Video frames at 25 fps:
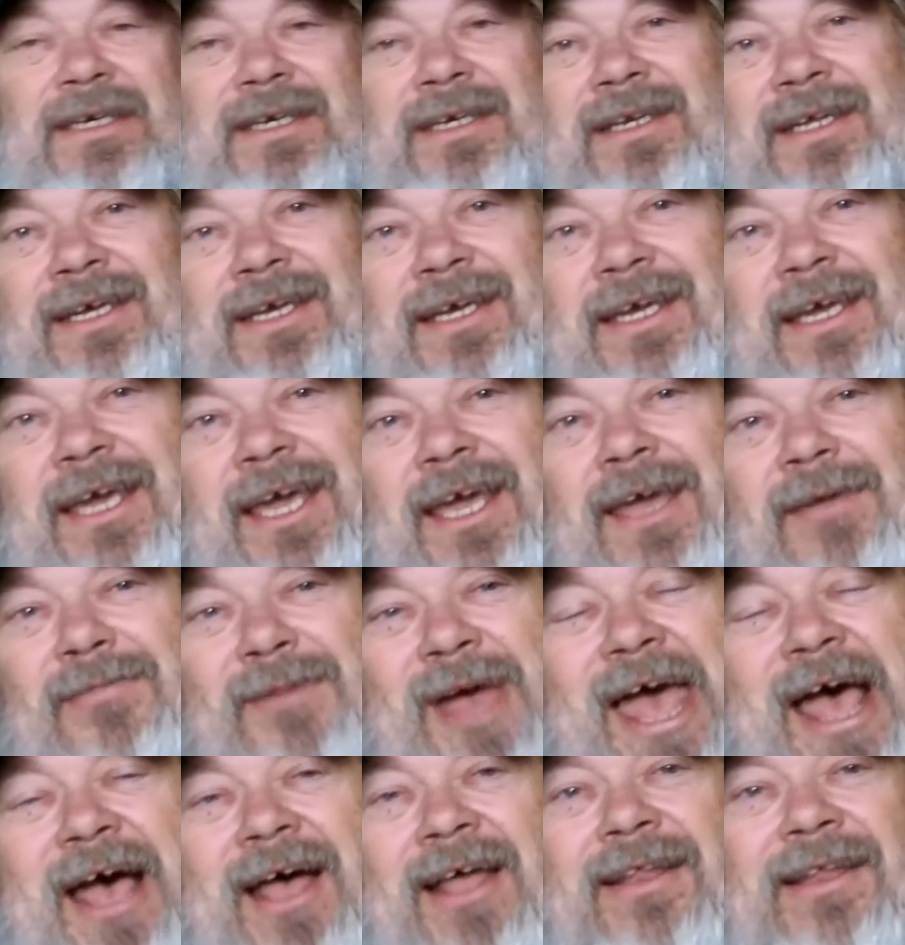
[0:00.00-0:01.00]
And he came
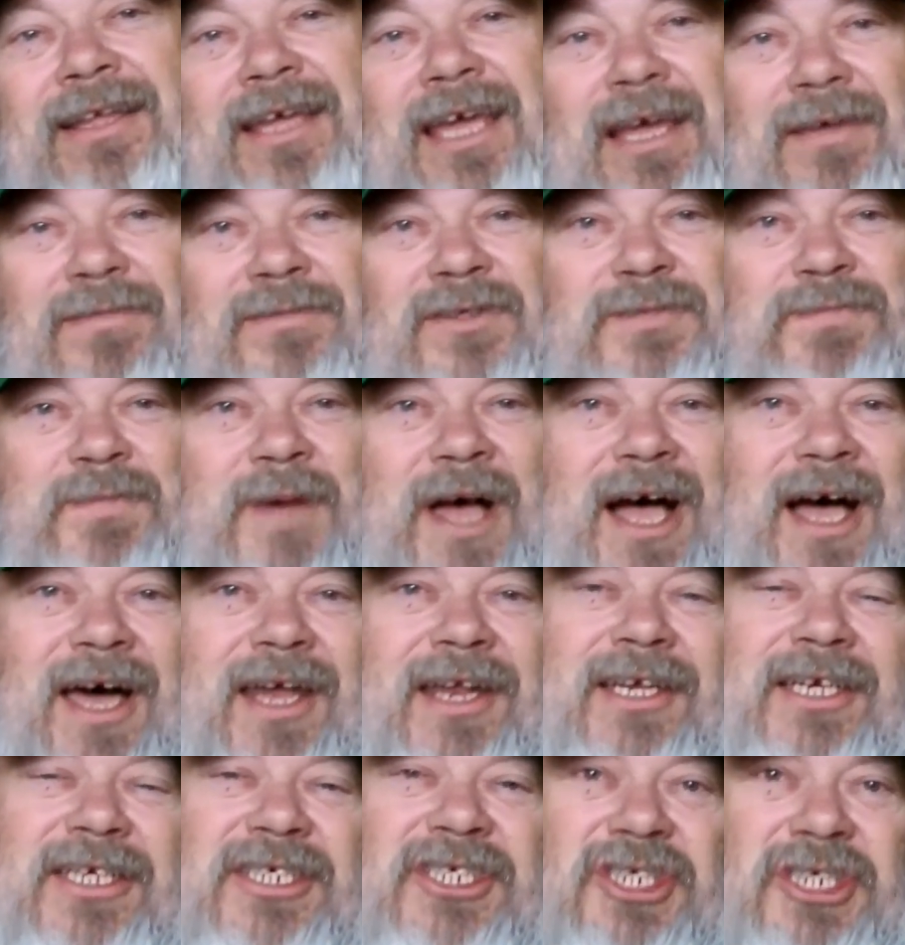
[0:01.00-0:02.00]
out and gave
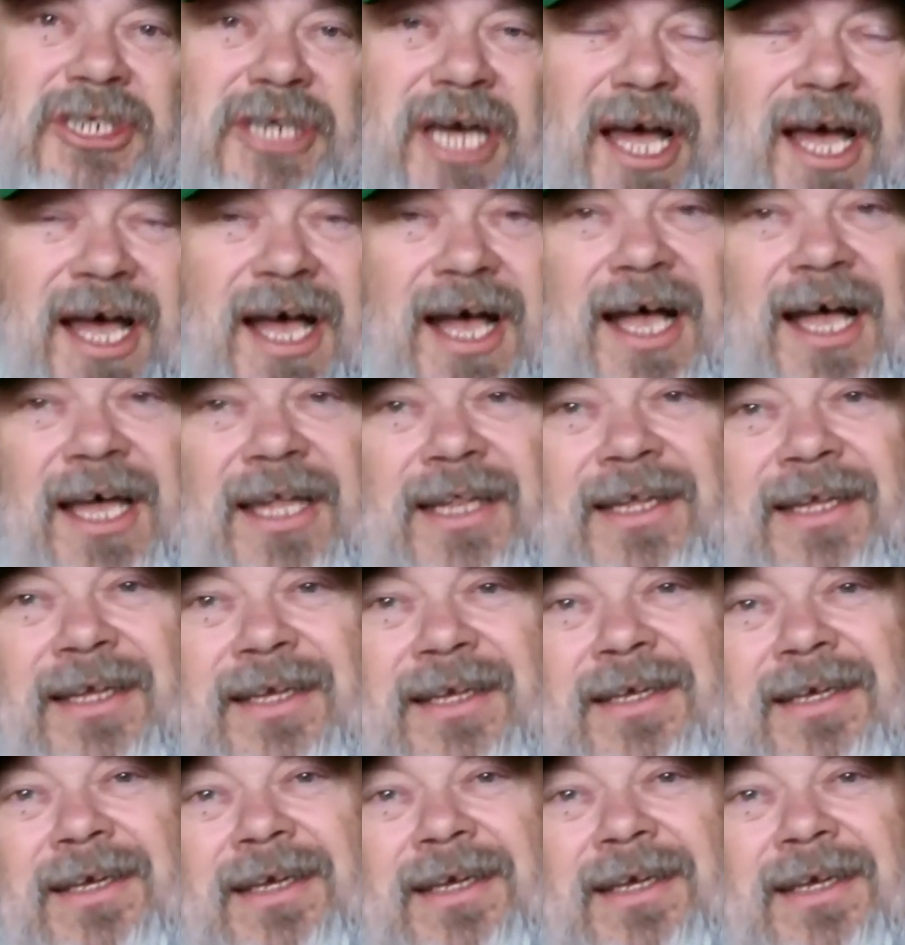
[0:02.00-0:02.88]
Spotty a shot